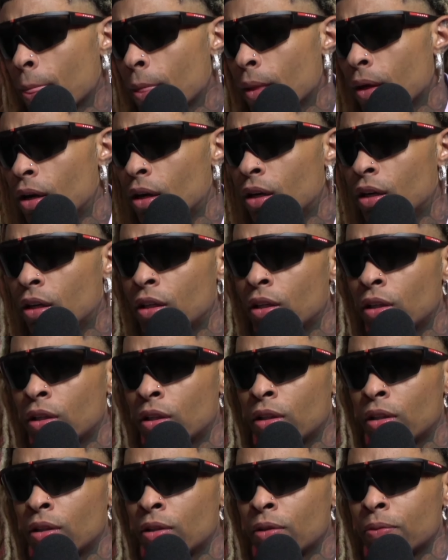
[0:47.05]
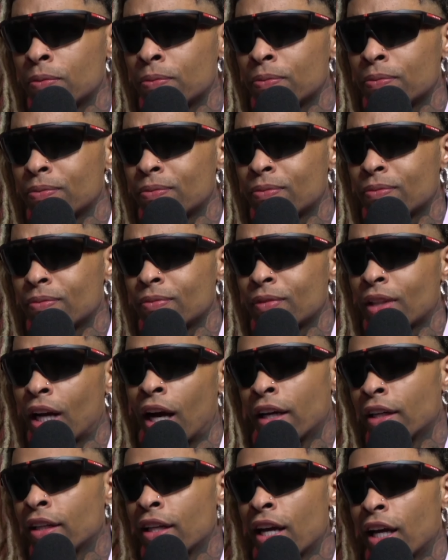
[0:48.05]
Though? Um,
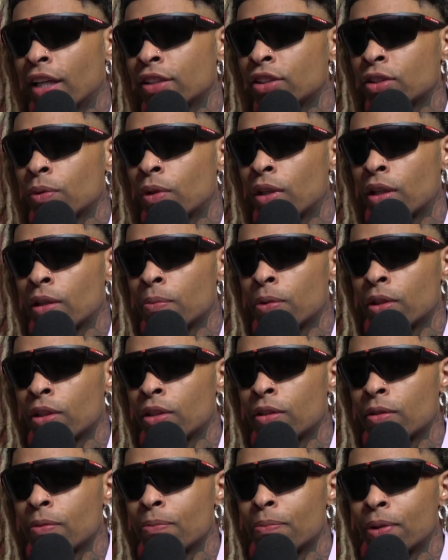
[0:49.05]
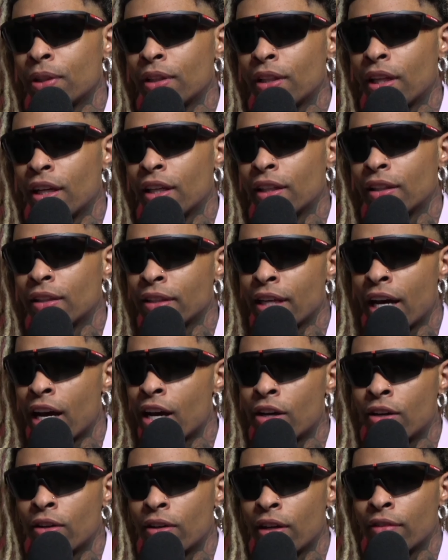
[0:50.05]
I didn't ask why, bro, but like
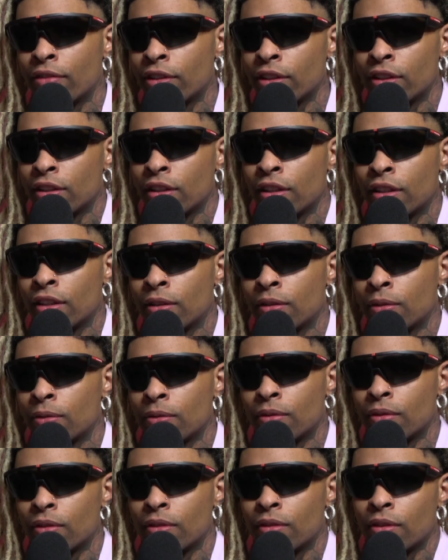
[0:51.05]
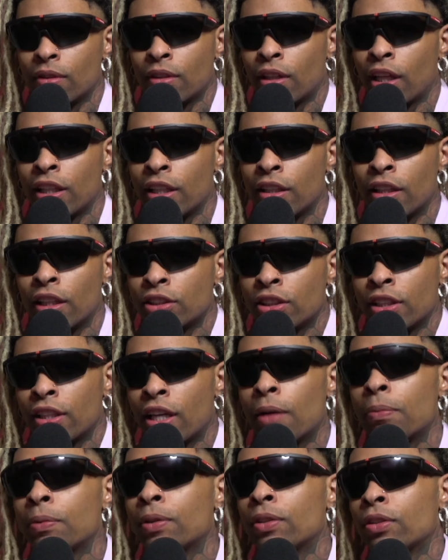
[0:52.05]
now everything, like he lets it
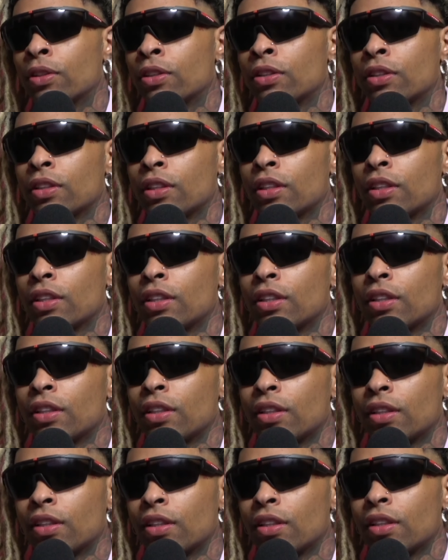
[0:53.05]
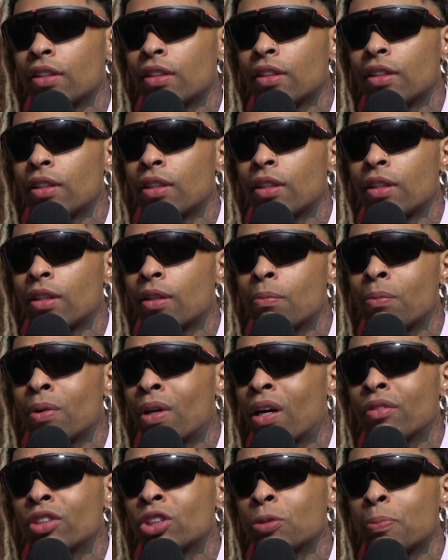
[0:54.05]
happen, you know. But
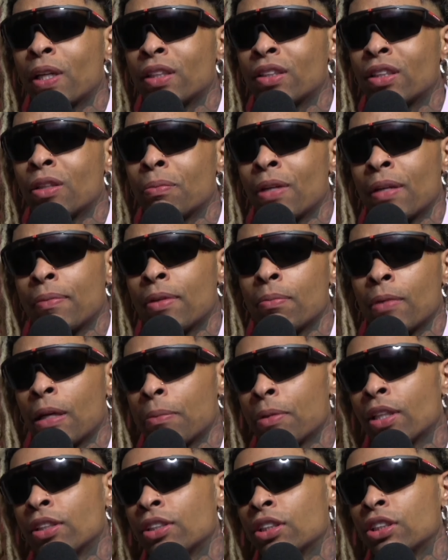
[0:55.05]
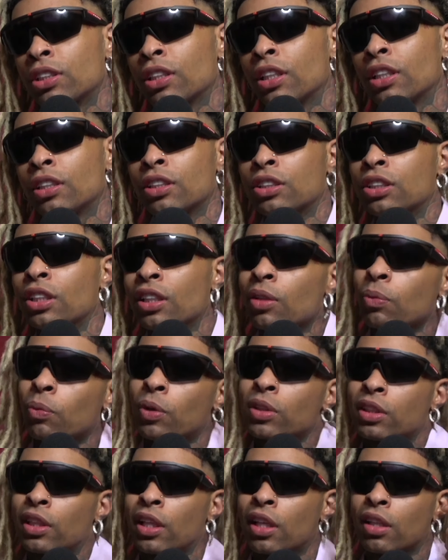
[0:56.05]
I respect it. Maybe maybe he just he just didn't
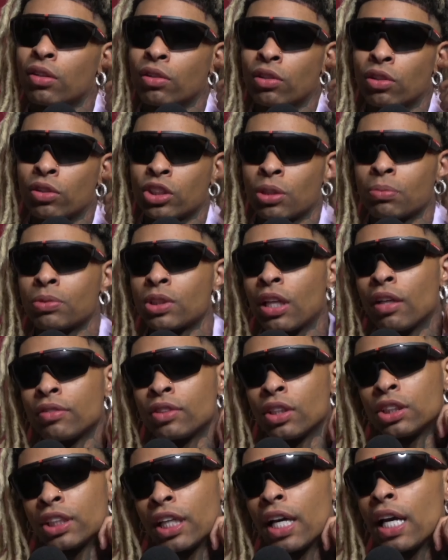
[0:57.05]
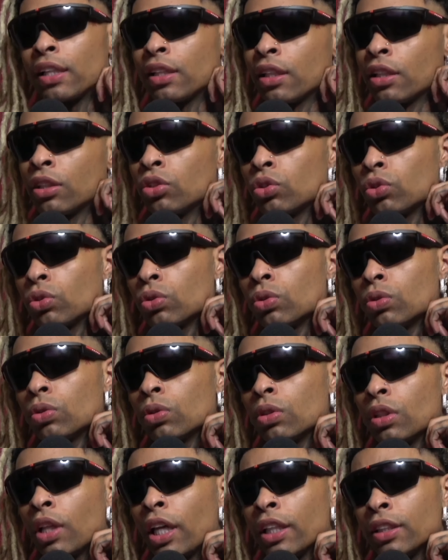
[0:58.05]
want that. You know, sometimes the tag thing do
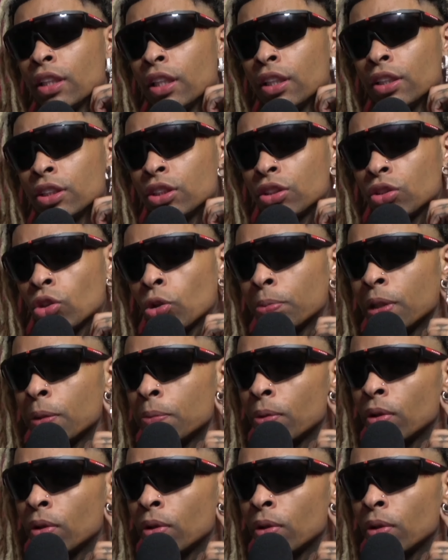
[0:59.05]
like does throw people